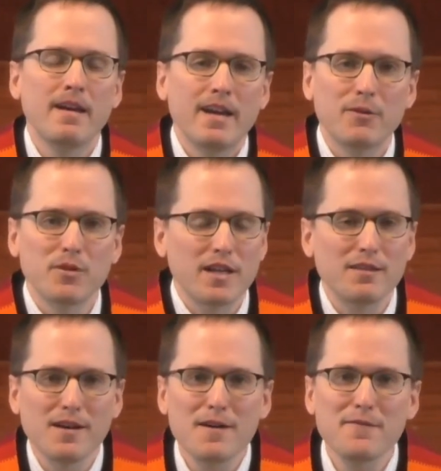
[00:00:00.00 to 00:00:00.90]
And what I
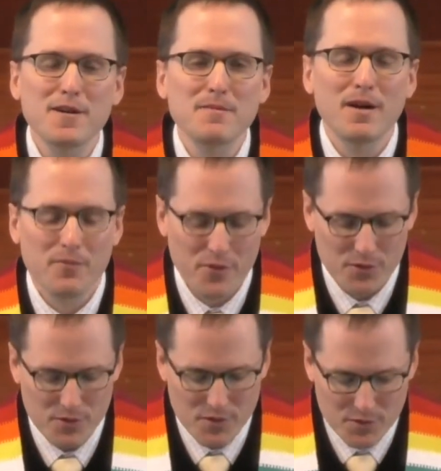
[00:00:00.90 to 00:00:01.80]
love about
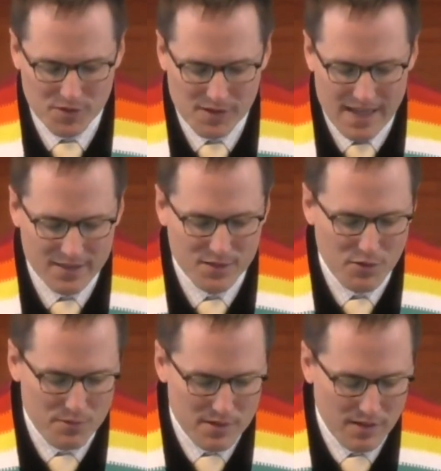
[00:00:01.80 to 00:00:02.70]
the, those last
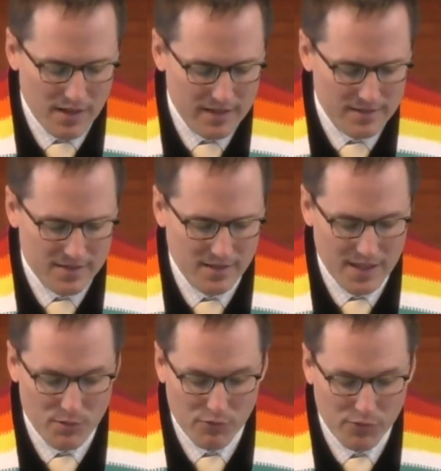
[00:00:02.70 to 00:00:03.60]
three lines, that they
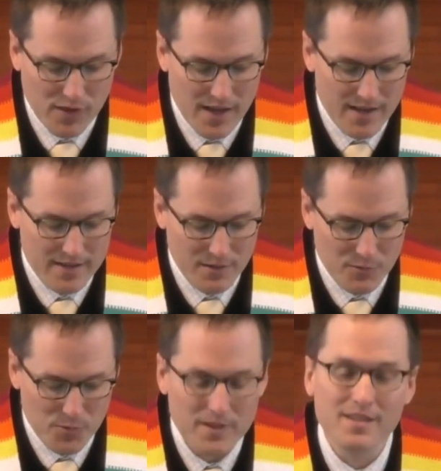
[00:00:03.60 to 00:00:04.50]
will fly
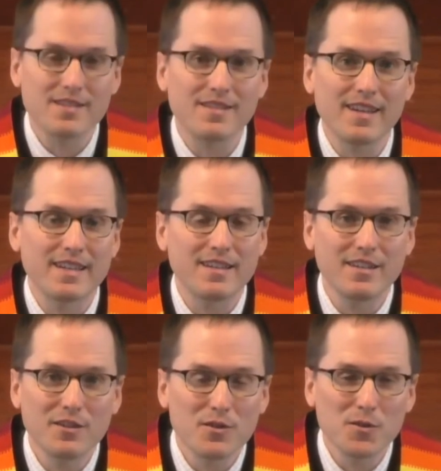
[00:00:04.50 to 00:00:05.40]
on wings like
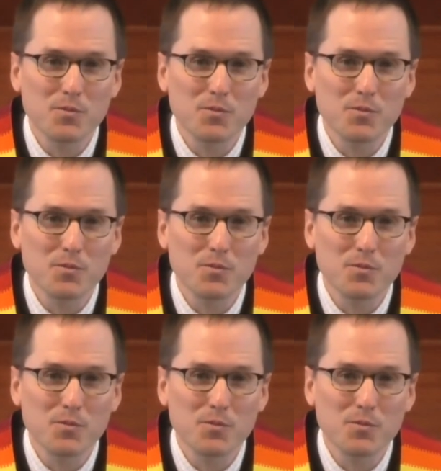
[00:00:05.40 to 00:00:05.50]
eagles,